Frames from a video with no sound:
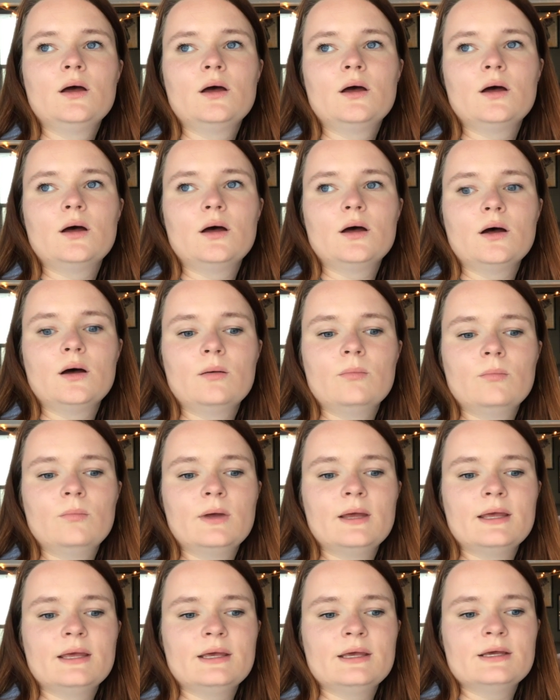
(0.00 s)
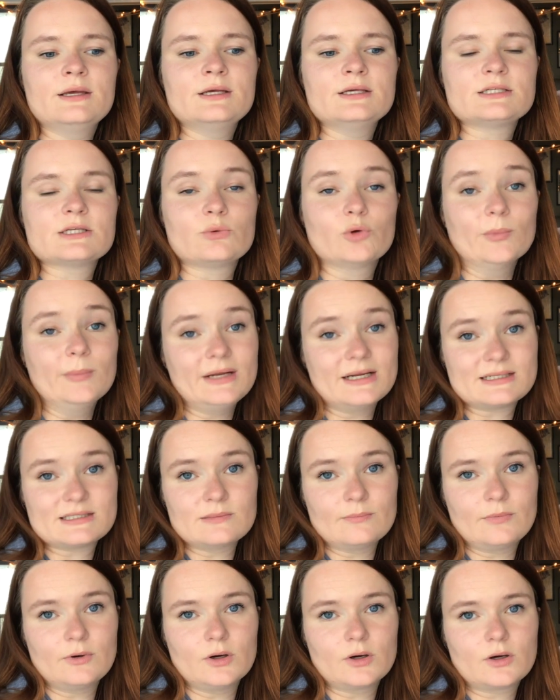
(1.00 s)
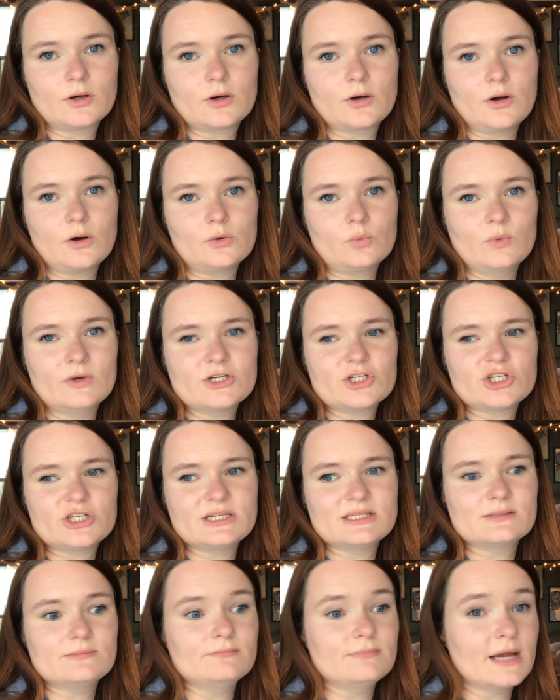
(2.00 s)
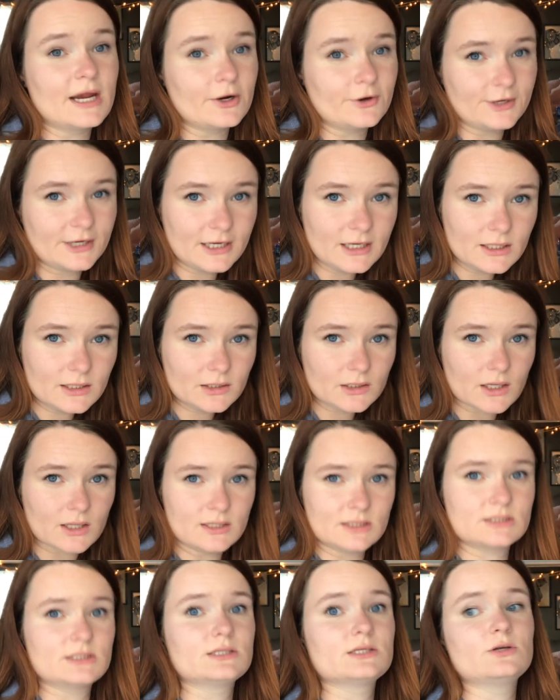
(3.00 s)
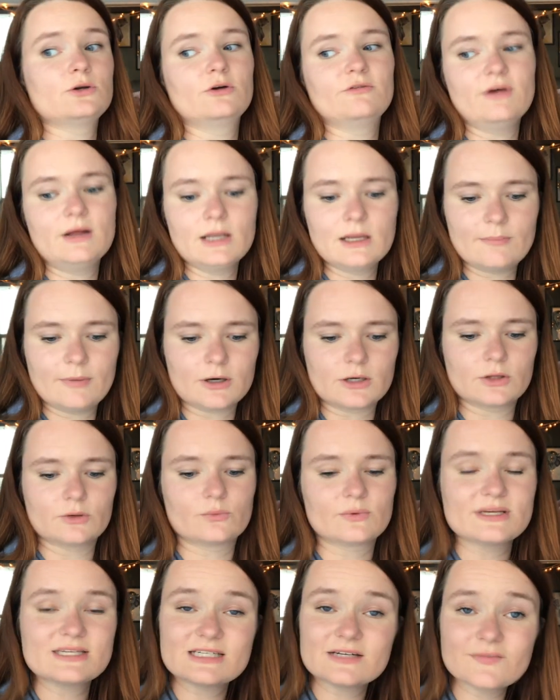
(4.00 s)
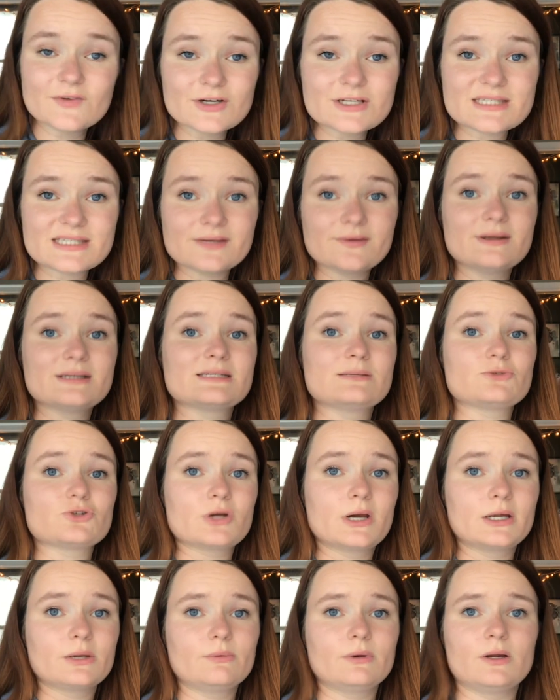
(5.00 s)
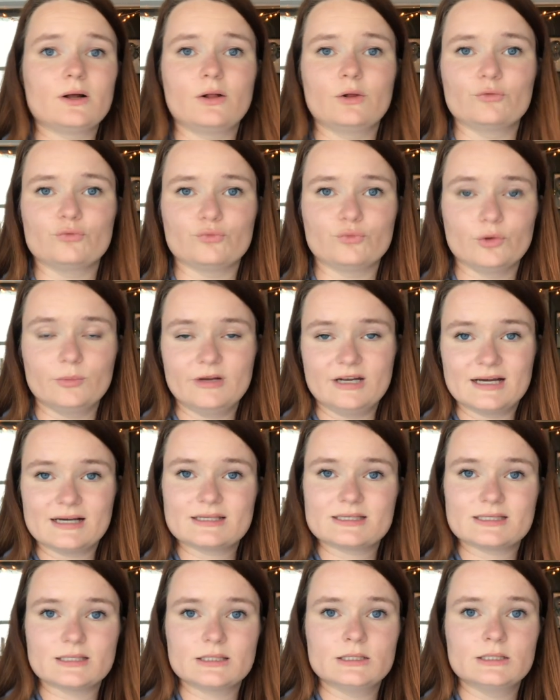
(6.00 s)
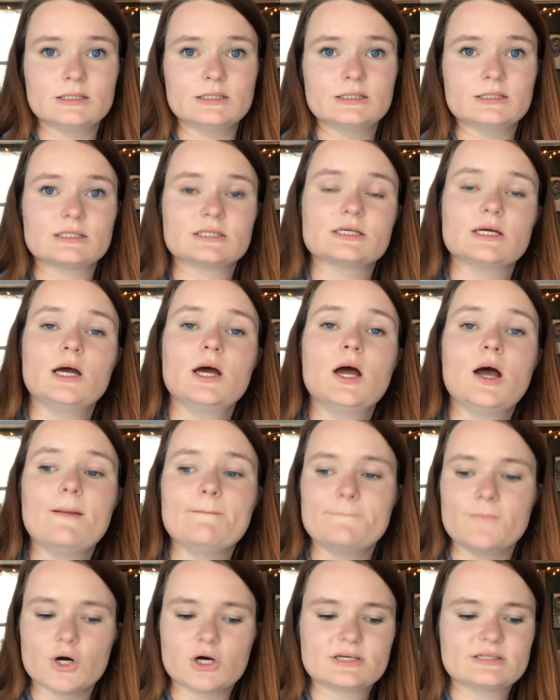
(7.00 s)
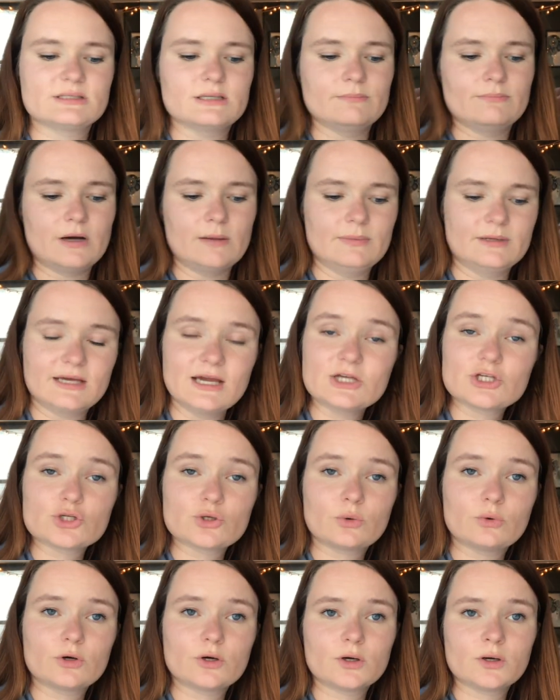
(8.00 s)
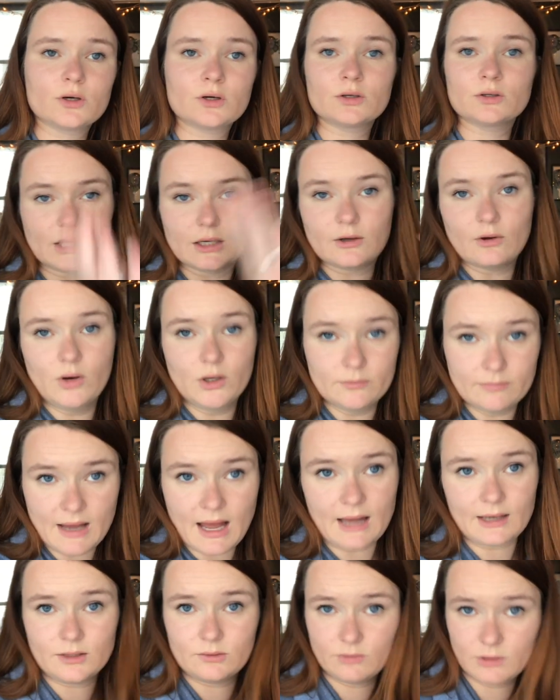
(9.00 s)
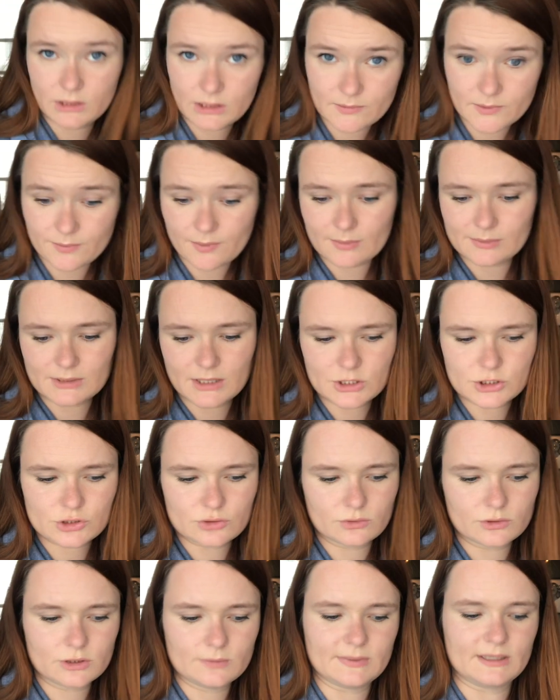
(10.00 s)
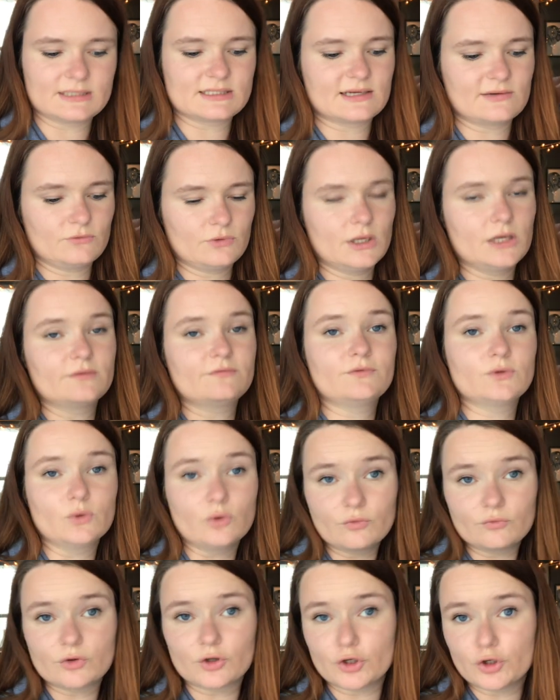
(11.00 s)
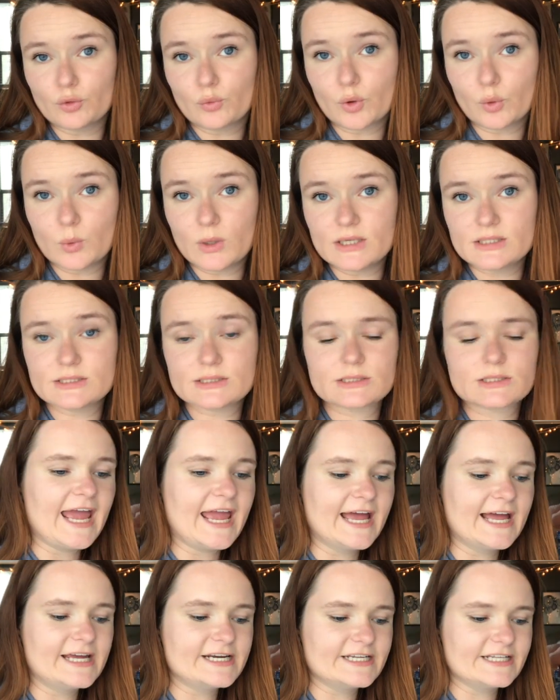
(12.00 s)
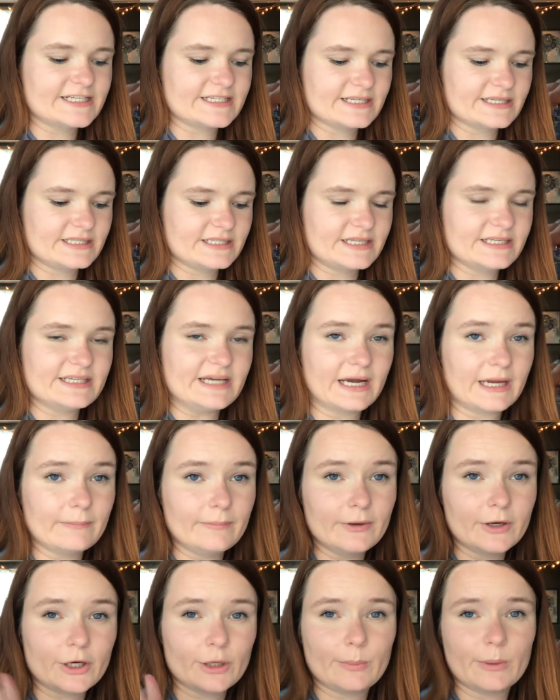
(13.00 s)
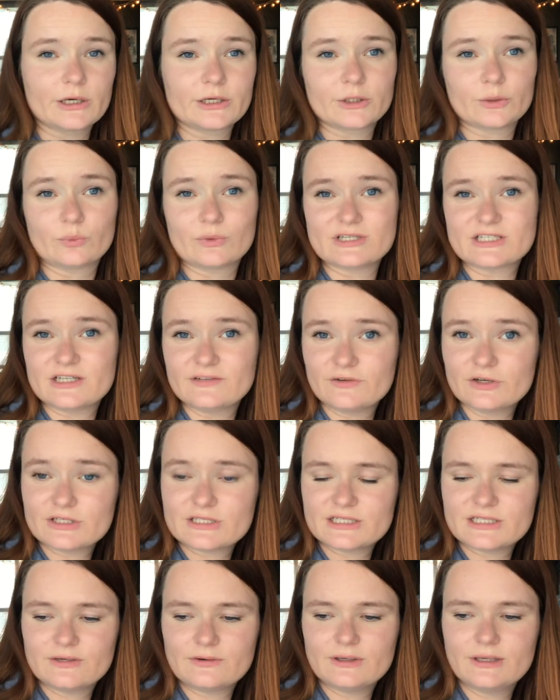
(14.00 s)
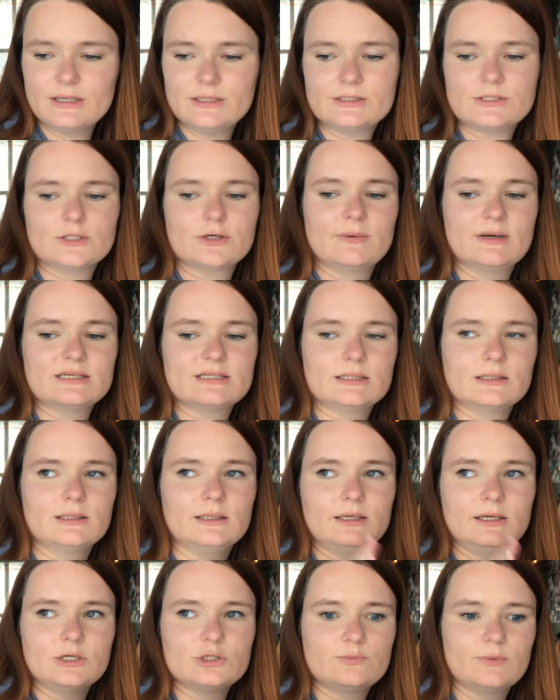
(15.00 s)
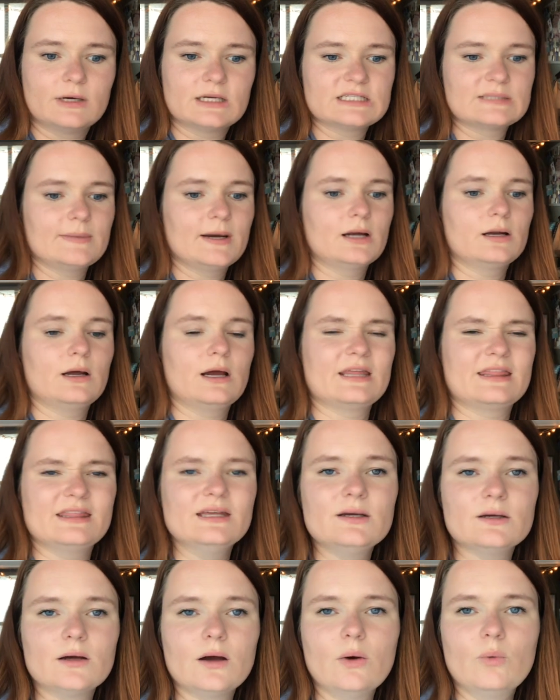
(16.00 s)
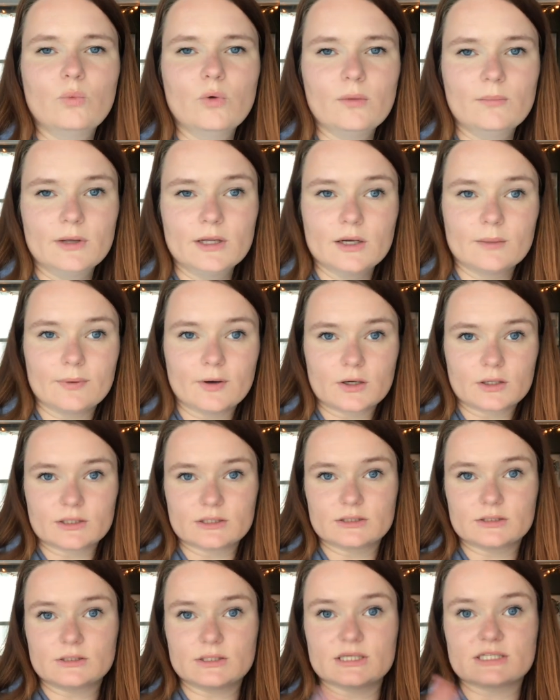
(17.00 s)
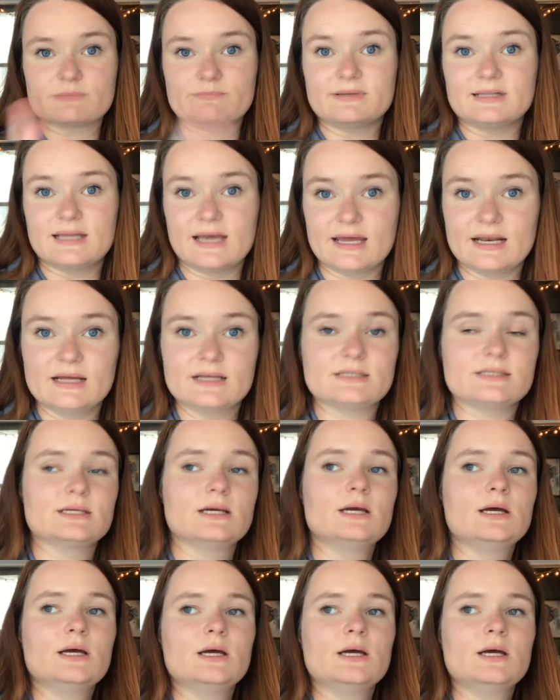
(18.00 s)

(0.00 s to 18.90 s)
um, is a Ruby Dixon book called When She's Married, and this is a novella, part of the Risdiverse series. I'm trying to read all of Ruby Dixon's books in publication order, like going back and reading them in publication order because I've read a few of the newer ones. And this is the second book, a part of the Risdiverse series. So basically each book is about, I think, a woman, a part of this planet.